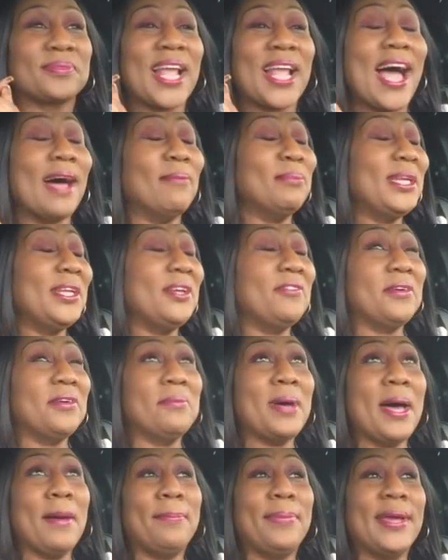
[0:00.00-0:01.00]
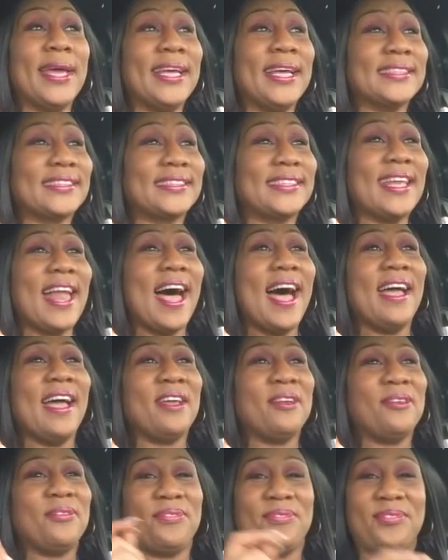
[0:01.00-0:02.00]
I'm living my best
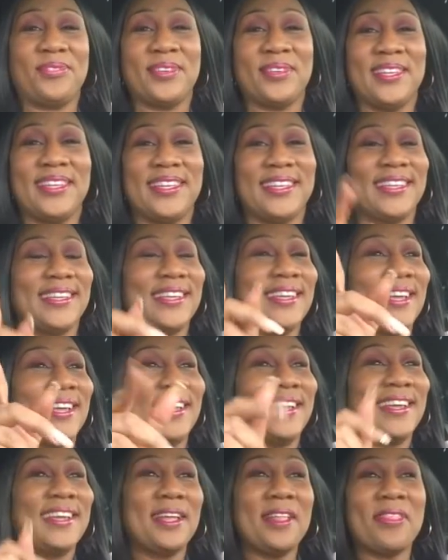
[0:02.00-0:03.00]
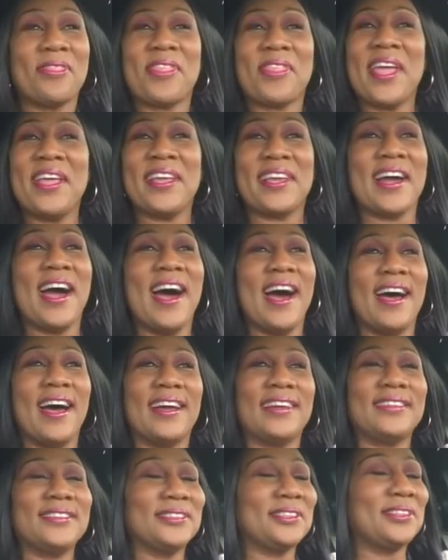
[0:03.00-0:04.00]
life. Thank
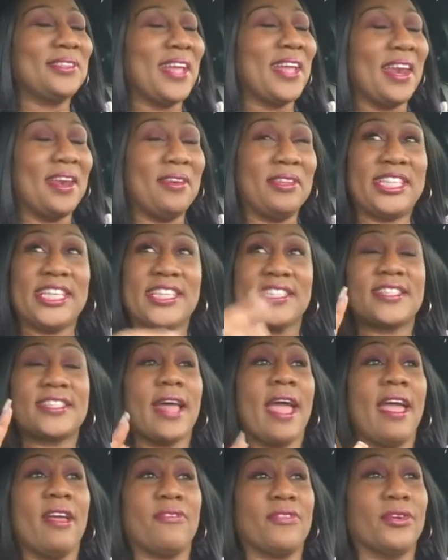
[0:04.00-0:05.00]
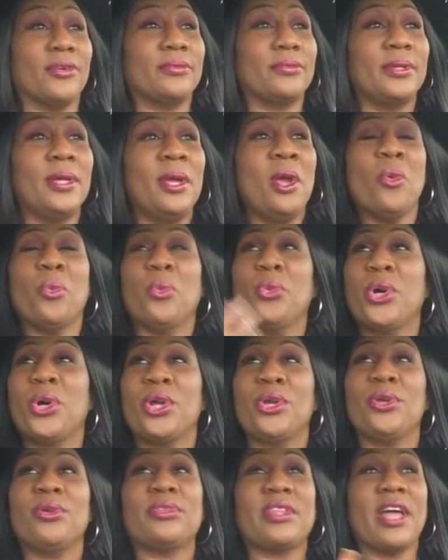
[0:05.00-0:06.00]
God. And just thankful. What are
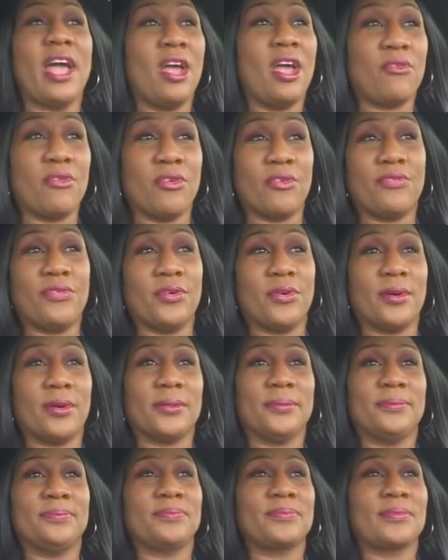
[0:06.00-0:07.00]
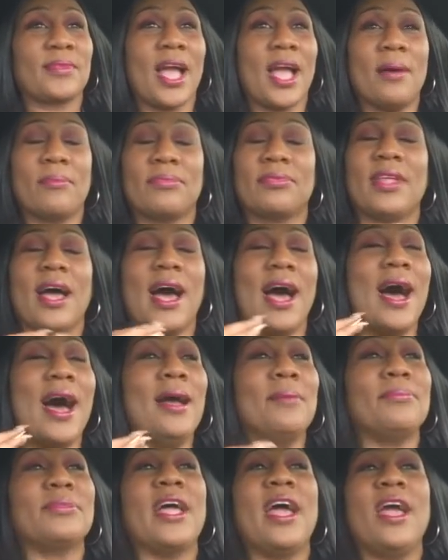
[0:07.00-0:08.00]
you thankful for?
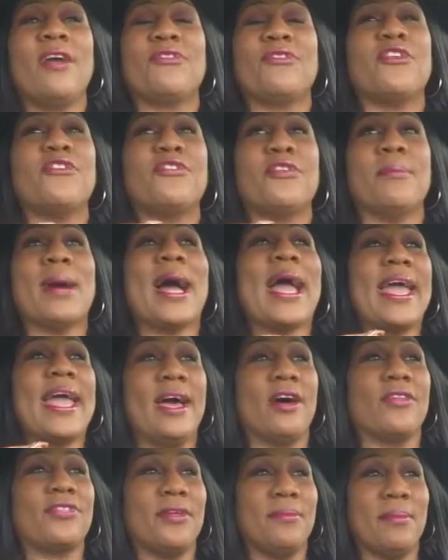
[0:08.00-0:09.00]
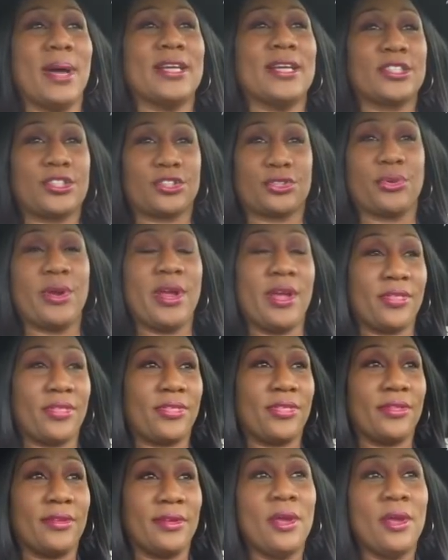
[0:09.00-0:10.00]
I'm thankful for my health and my strength.
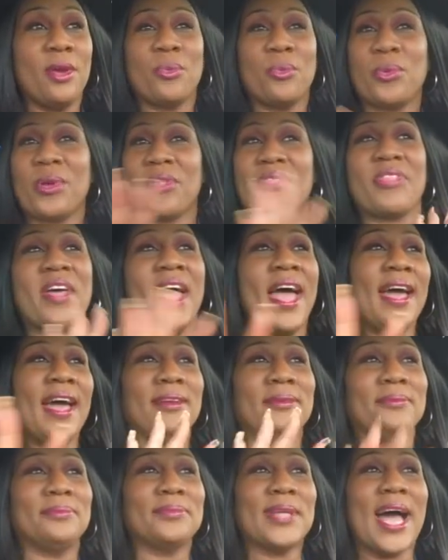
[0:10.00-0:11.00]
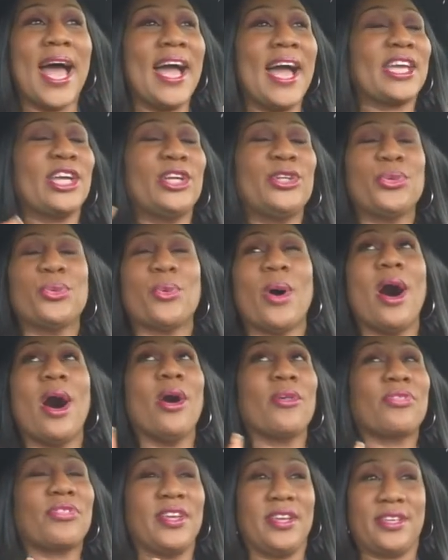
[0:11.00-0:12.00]
With that, I can do
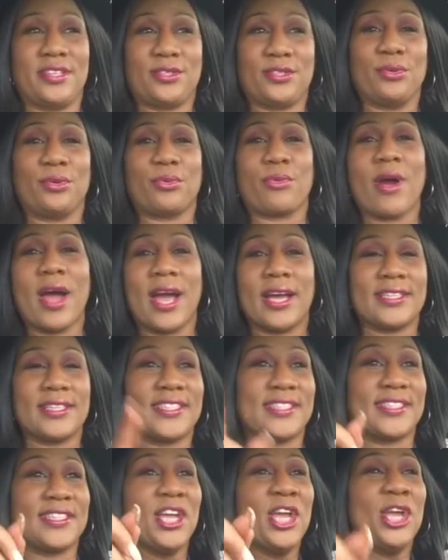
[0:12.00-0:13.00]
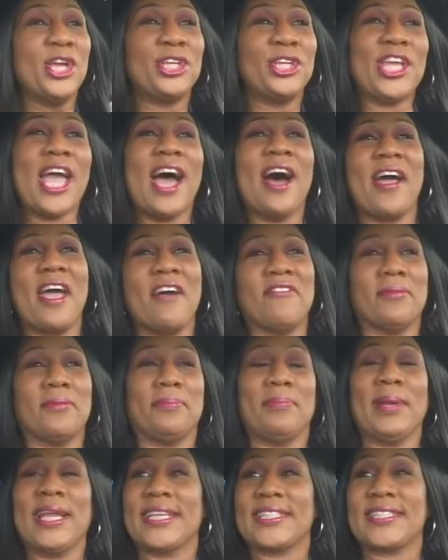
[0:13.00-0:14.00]
all things through Christ. Y'all have a
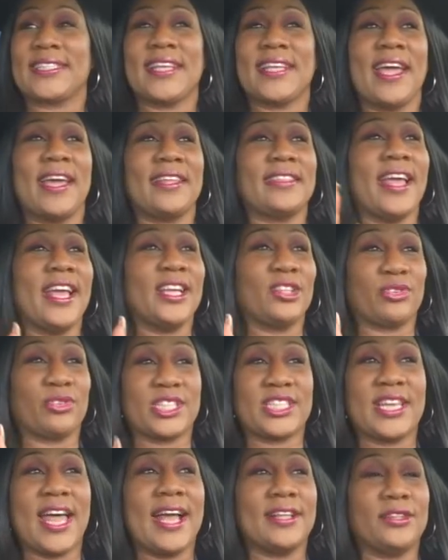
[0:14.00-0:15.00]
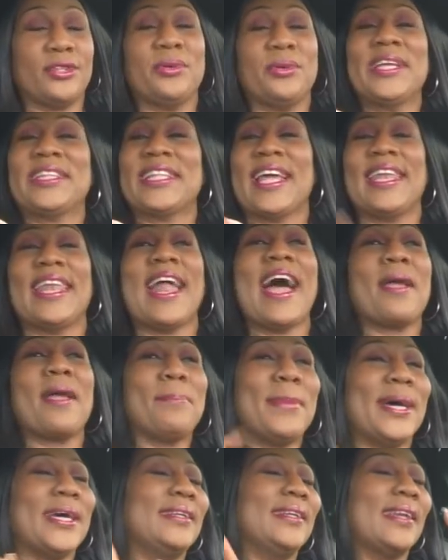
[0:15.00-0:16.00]
blessed day. Thanks for sliding through. Hit that
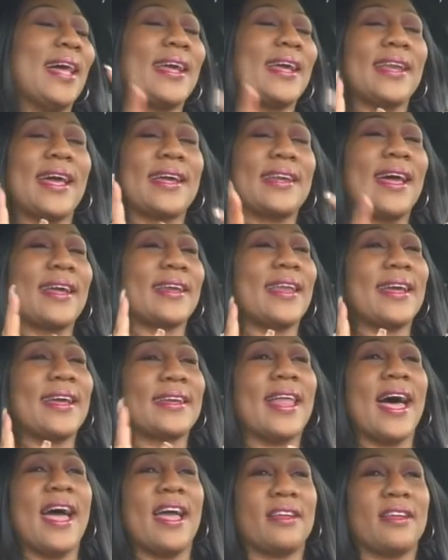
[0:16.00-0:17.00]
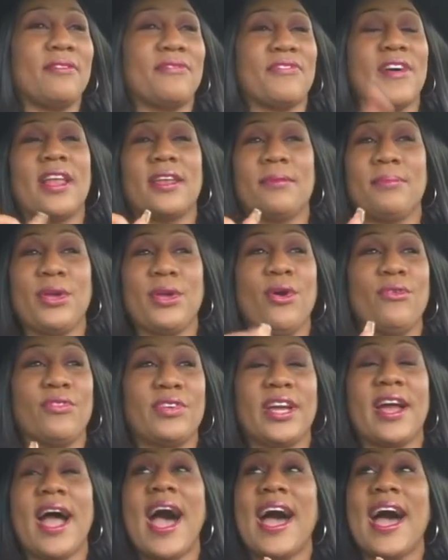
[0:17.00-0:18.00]
like button. Like. Follow me over
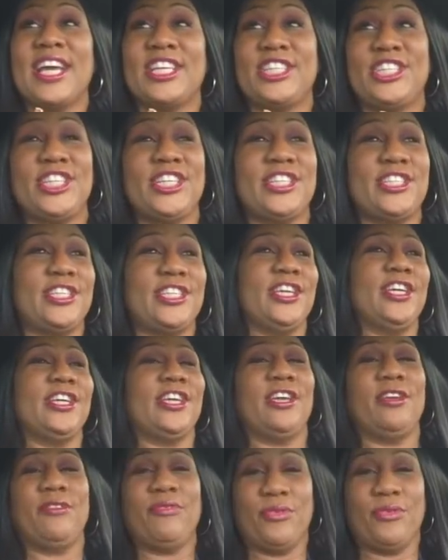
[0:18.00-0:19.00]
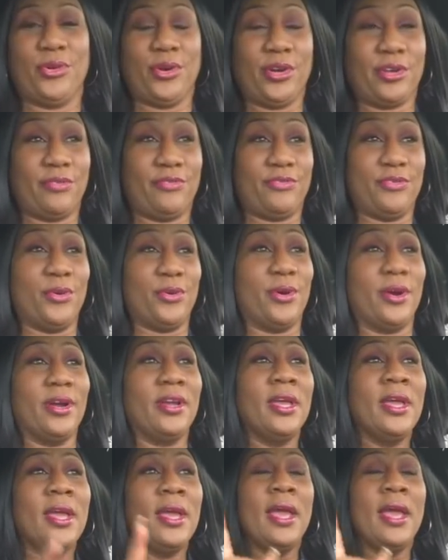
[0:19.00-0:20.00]
there, IGTK44.
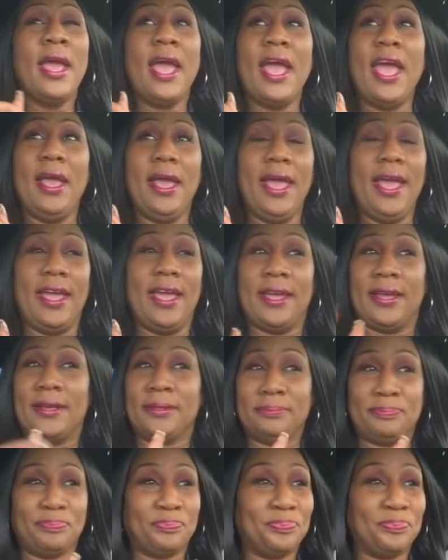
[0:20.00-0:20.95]
And